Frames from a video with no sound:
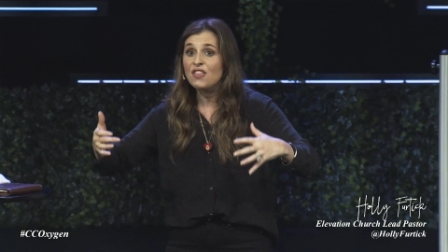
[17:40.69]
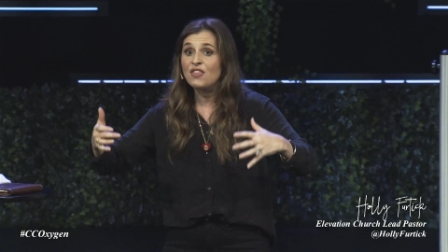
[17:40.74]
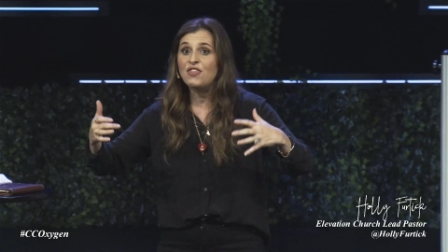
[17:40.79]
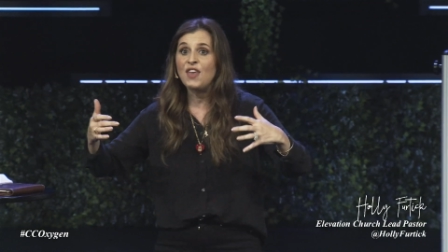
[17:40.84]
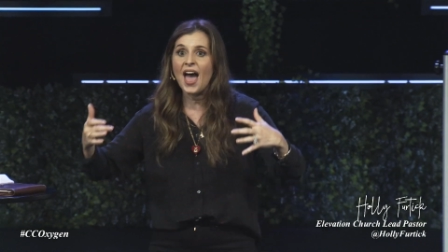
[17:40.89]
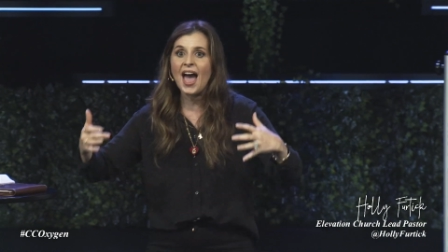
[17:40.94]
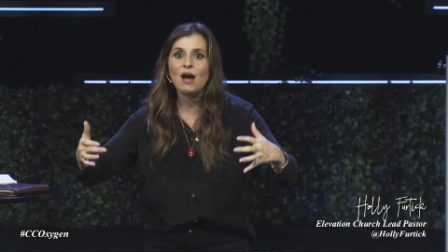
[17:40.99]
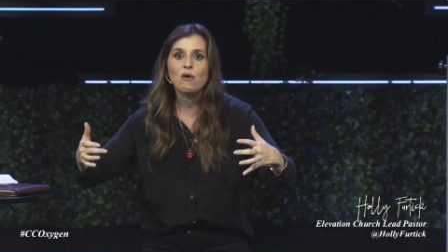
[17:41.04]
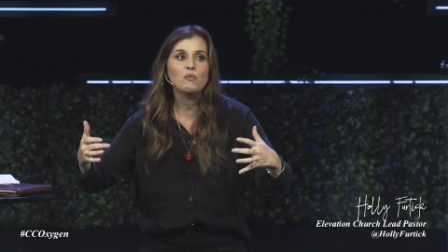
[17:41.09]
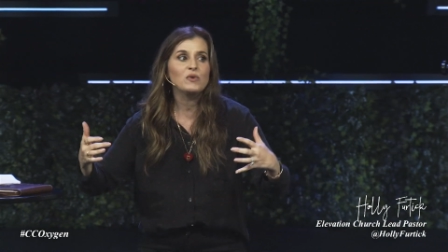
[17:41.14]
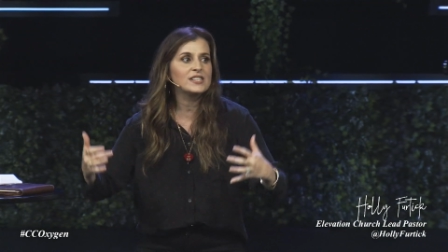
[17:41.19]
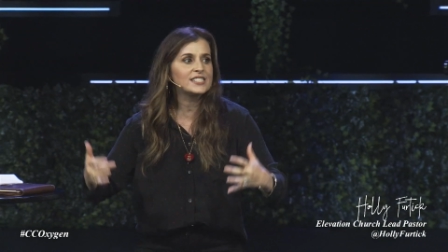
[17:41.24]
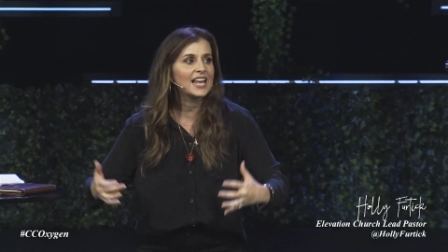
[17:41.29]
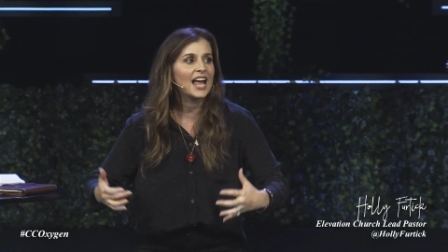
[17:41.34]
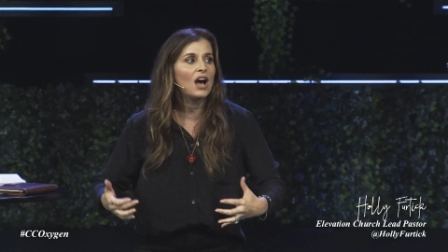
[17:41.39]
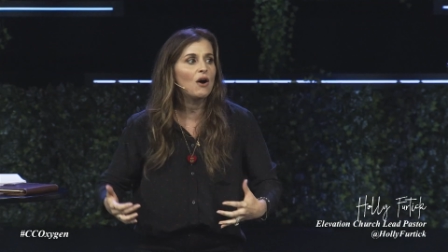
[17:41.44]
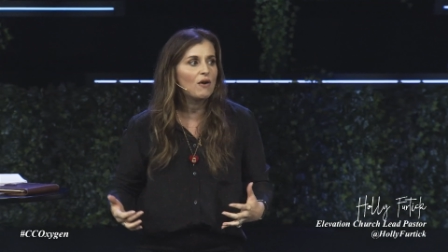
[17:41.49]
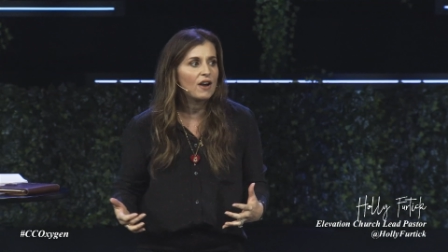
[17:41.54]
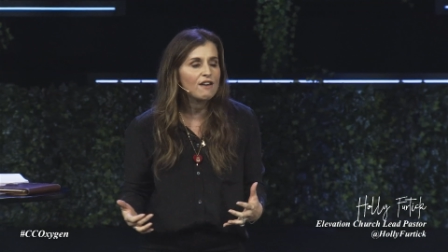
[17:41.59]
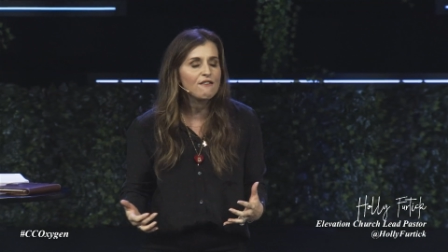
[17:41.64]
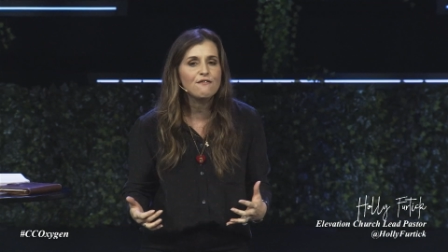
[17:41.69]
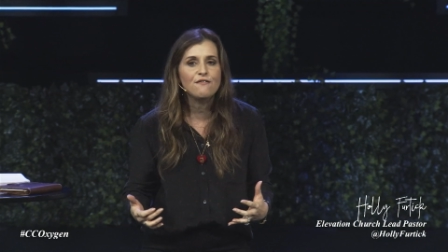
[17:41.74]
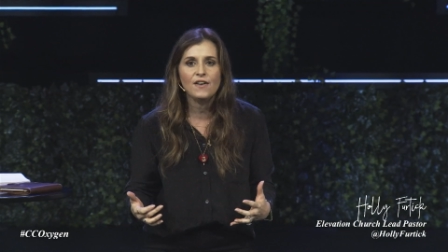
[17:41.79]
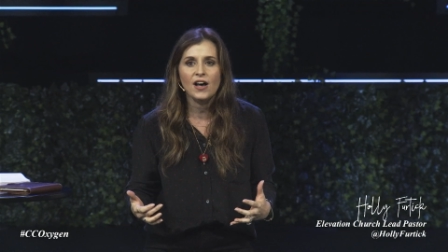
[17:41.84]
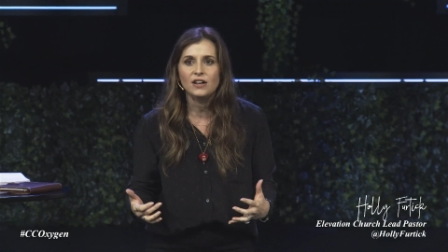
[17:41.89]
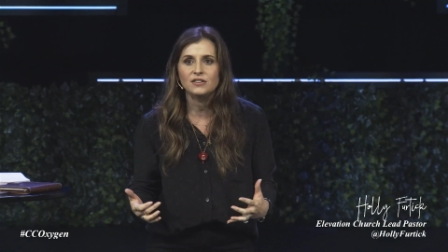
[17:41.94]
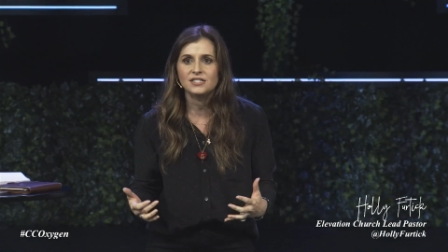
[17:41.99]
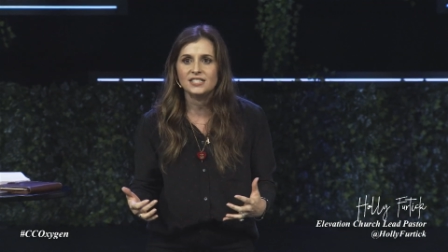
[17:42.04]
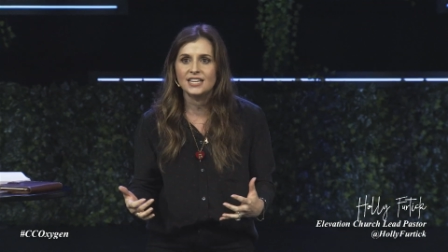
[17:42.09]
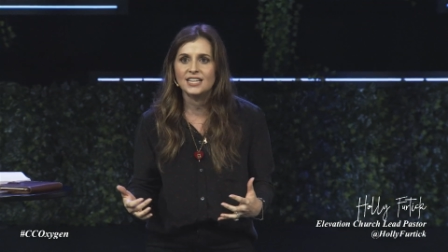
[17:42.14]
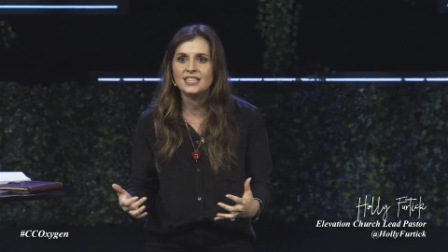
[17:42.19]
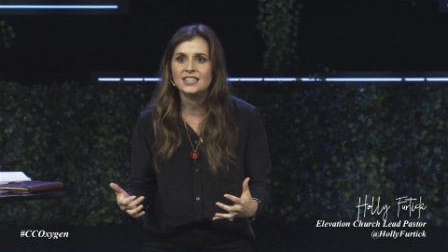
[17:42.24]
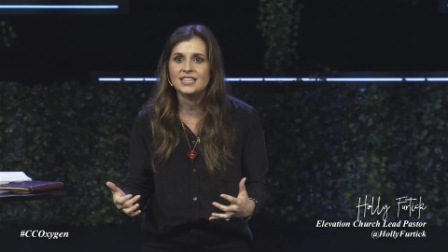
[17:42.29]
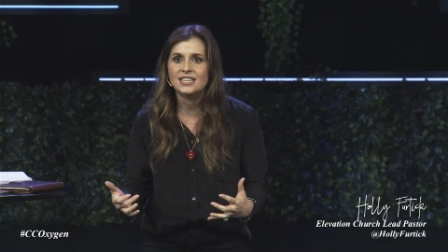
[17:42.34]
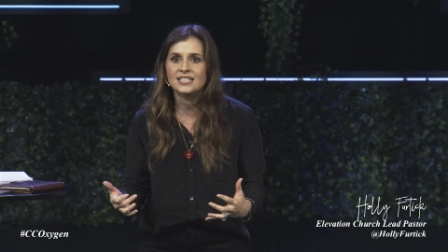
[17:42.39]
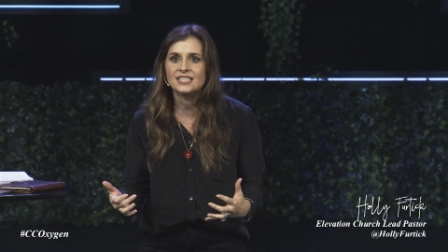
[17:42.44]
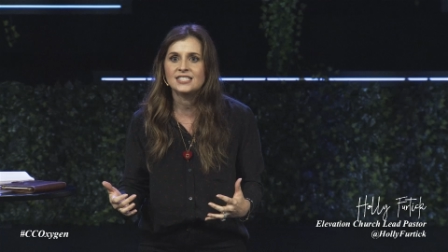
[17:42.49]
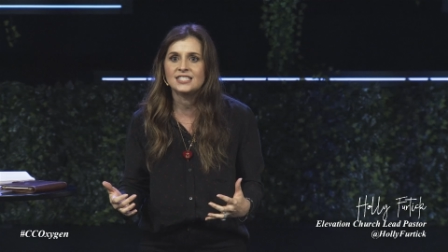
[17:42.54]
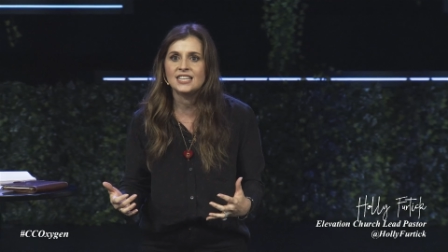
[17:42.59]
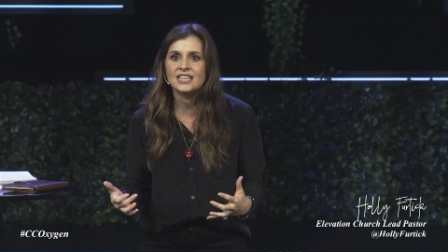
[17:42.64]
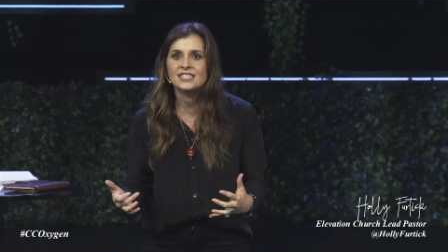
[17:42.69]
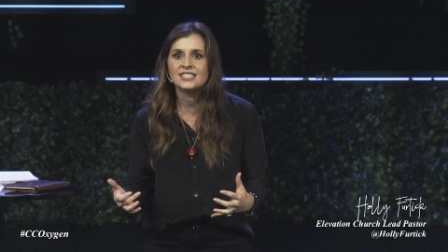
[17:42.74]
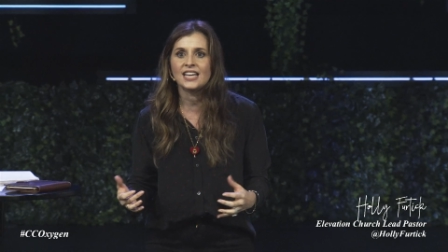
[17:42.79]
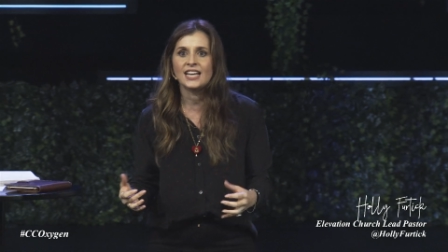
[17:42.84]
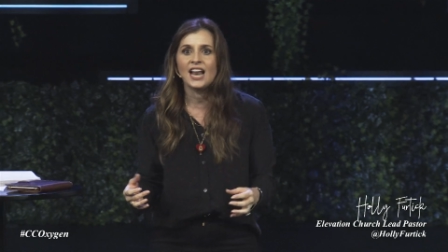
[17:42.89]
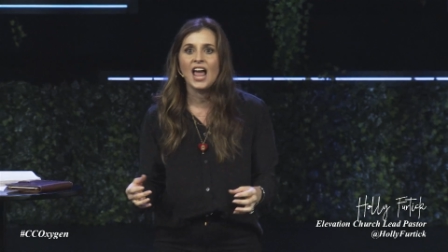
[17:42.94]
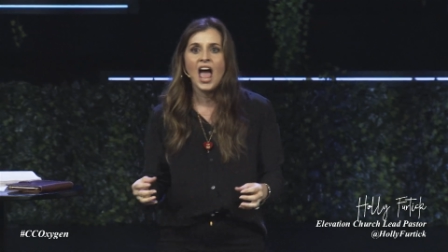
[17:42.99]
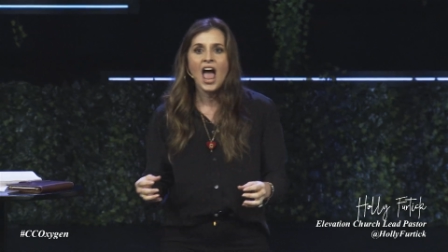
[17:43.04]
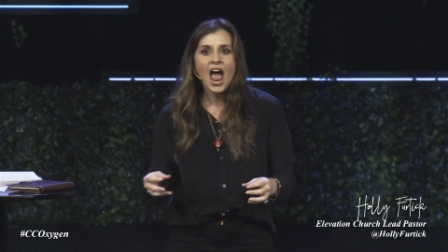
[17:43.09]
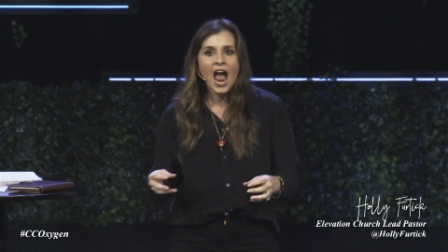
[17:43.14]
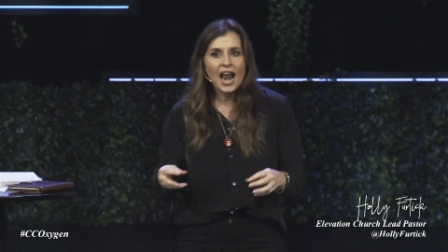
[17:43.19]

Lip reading: That was how I felt in this season.